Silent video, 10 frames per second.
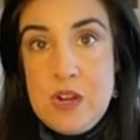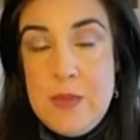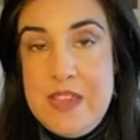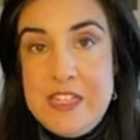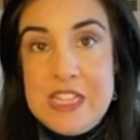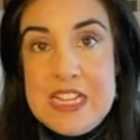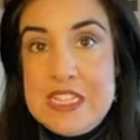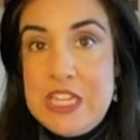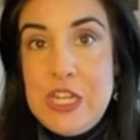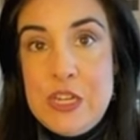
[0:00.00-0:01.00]
I mean, to
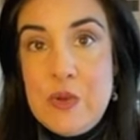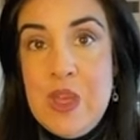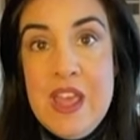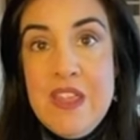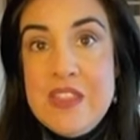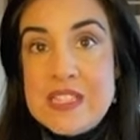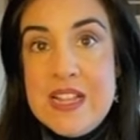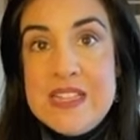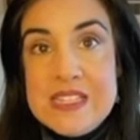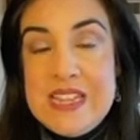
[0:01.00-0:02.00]
continue this
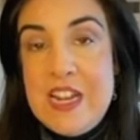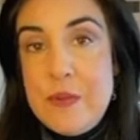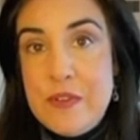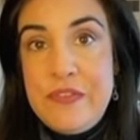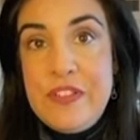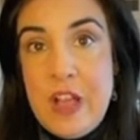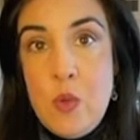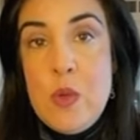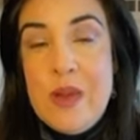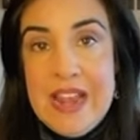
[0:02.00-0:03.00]
unsustainable flow.
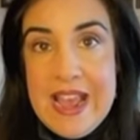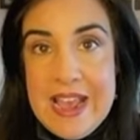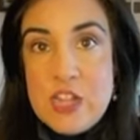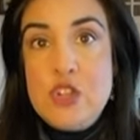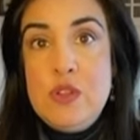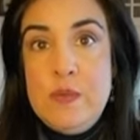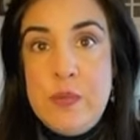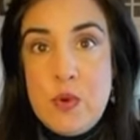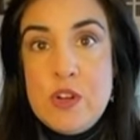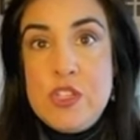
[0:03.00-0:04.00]
We want actual
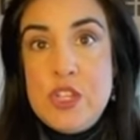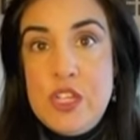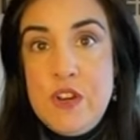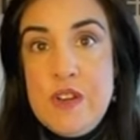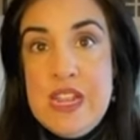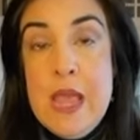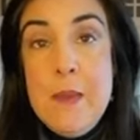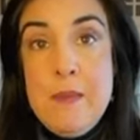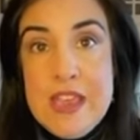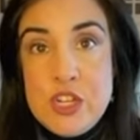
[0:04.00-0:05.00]
border security
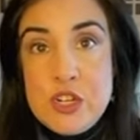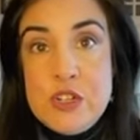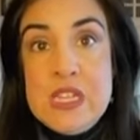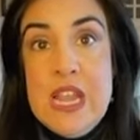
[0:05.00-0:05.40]
measures